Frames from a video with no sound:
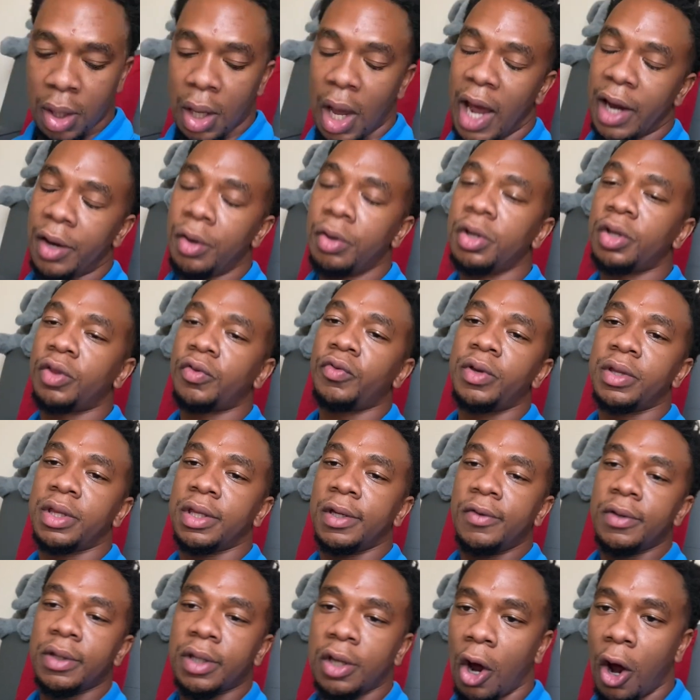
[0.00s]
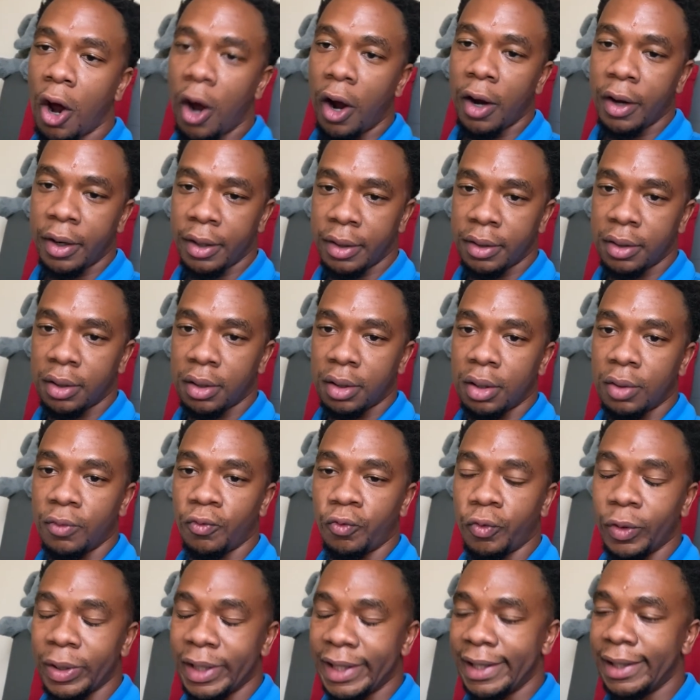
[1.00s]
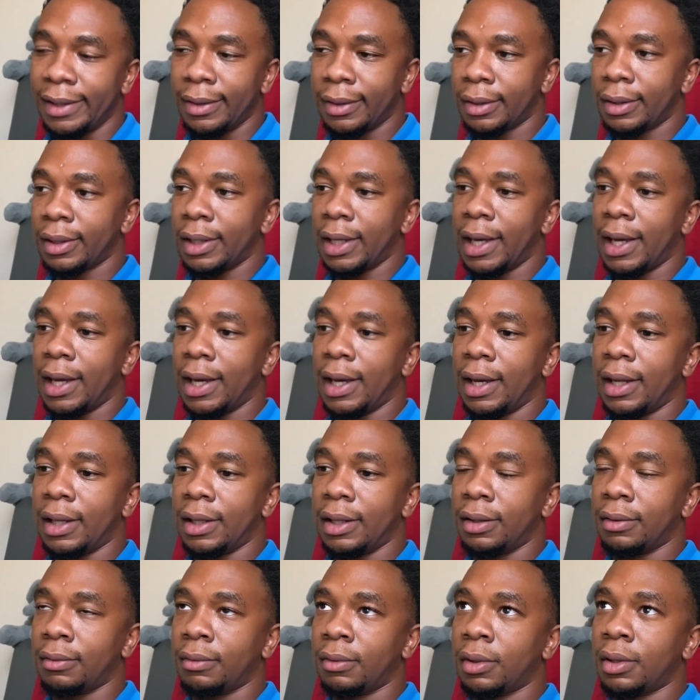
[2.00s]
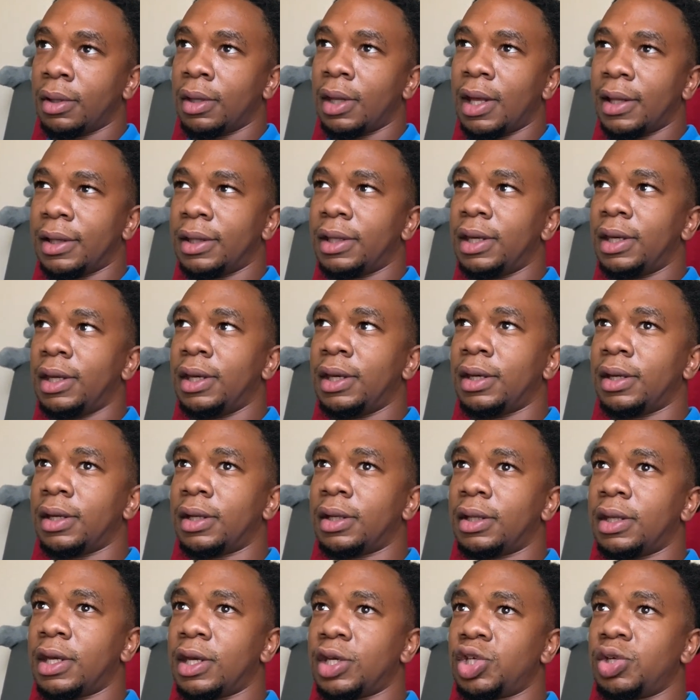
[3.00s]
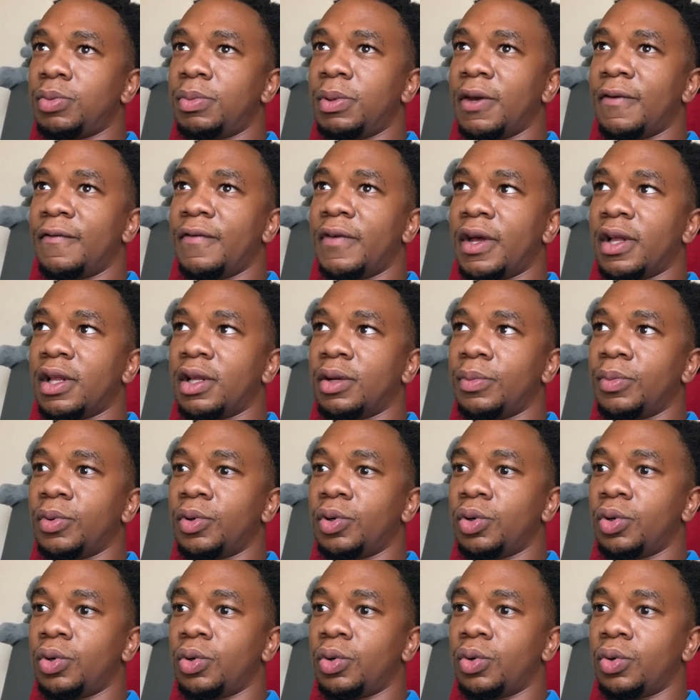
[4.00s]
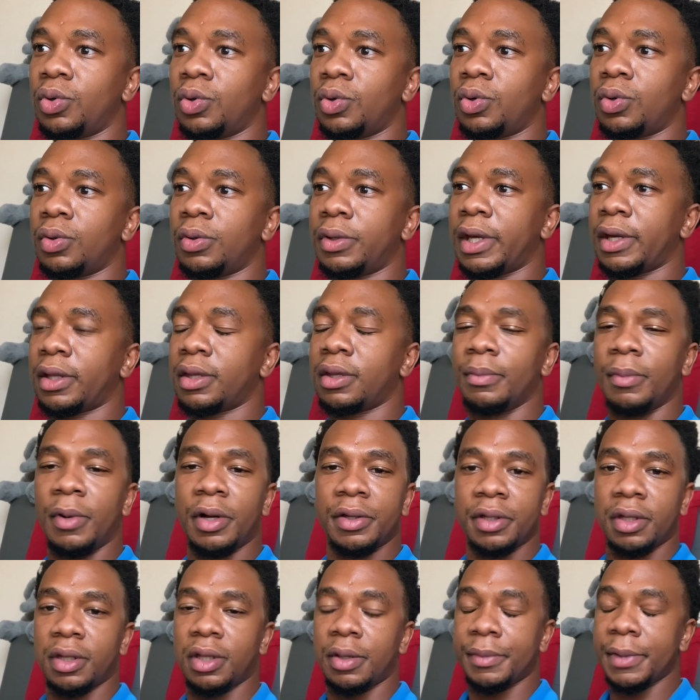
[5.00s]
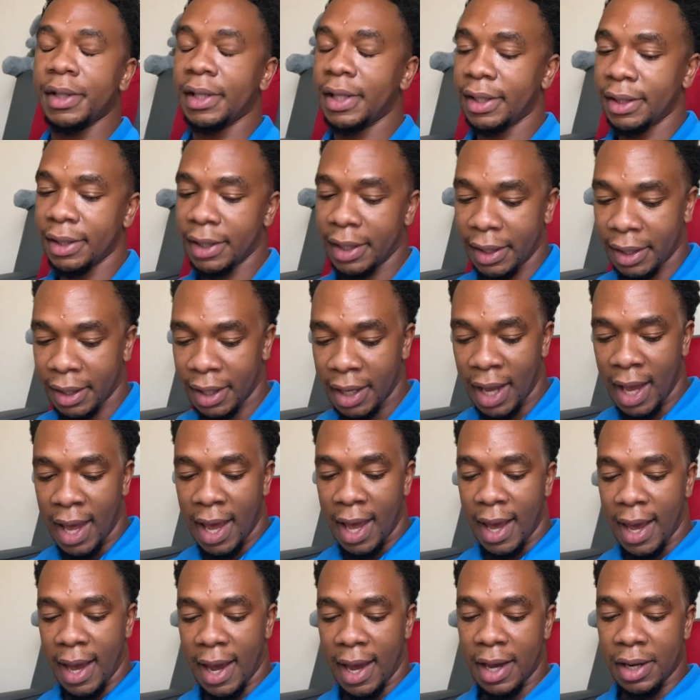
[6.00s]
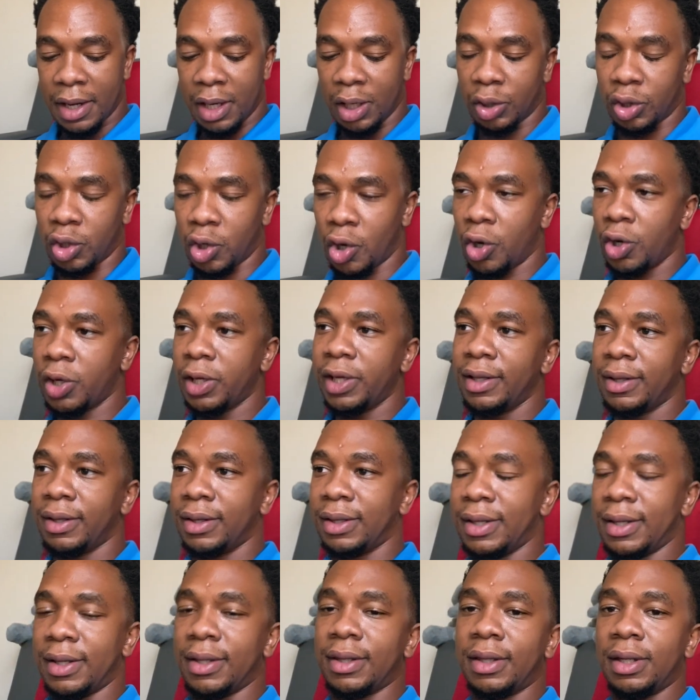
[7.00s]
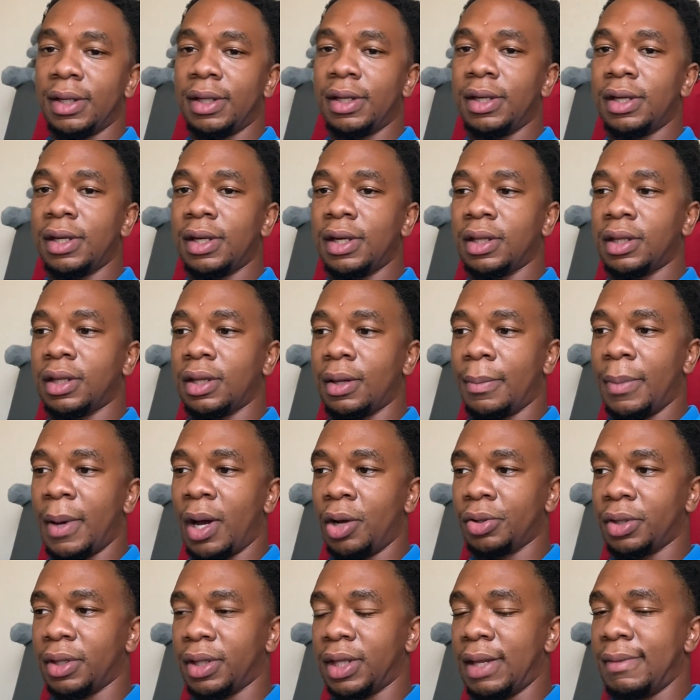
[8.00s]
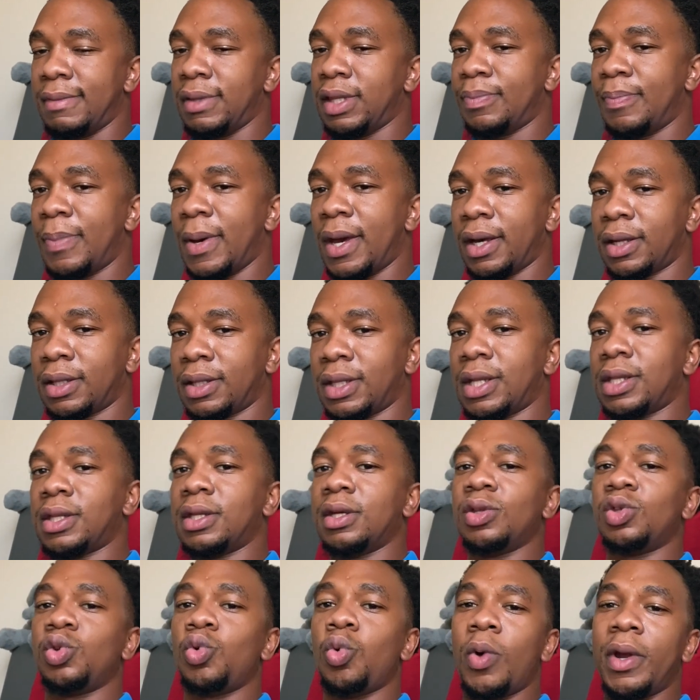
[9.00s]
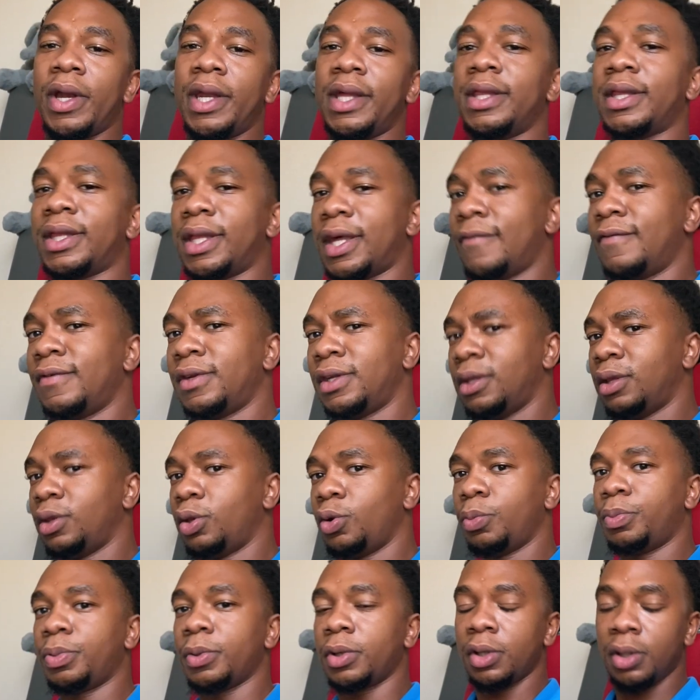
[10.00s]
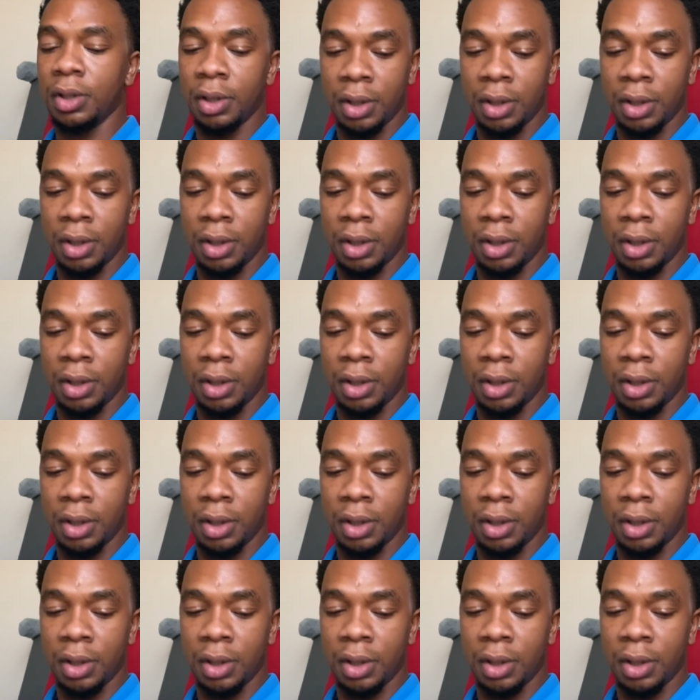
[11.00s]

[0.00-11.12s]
I know the 3 series cards released and I think they should be available next month or something like that. And a 3060 is about the same specs as a 2070 Super.